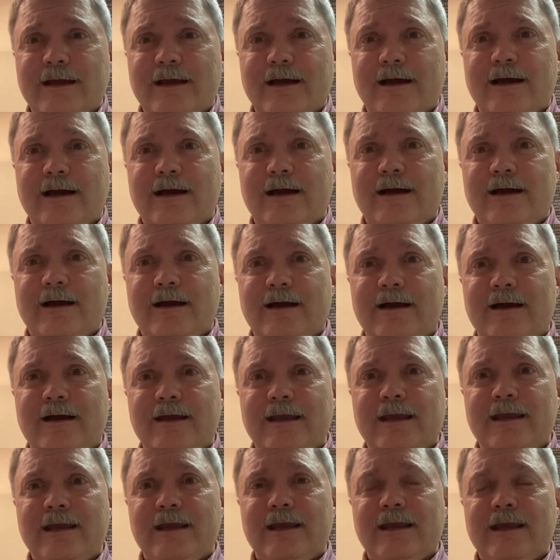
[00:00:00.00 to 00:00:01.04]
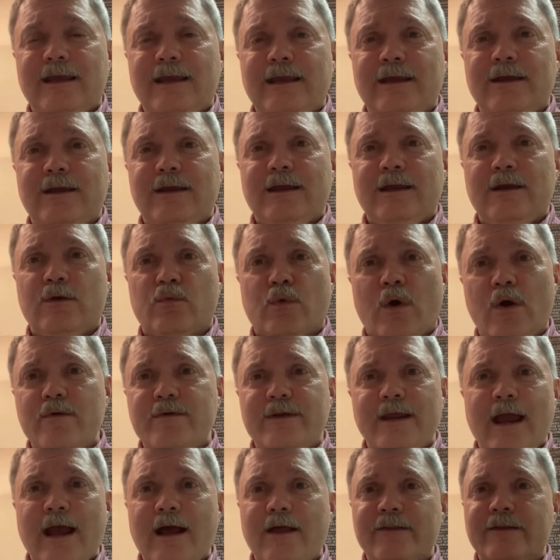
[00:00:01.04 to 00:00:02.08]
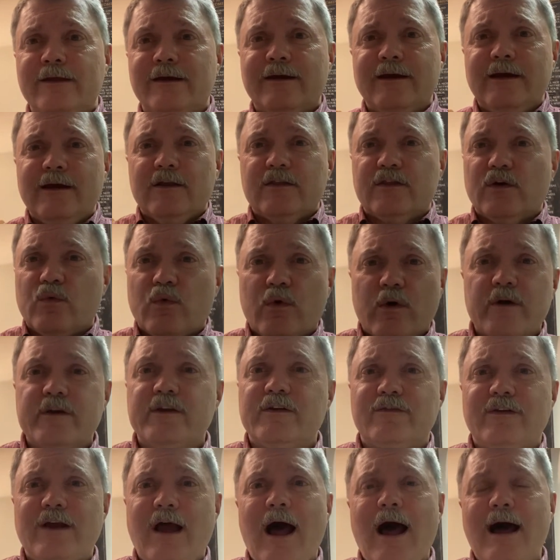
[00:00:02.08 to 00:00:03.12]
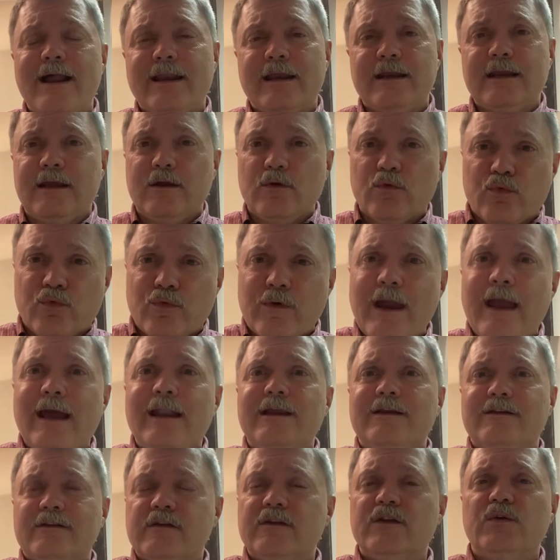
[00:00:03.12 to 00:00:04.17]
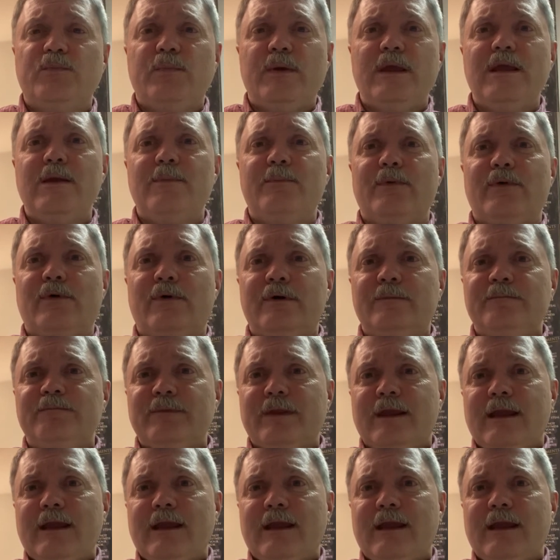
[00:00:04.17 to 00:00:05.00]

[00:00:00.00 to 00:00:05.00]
he wrote down the words of God and he read it to the people.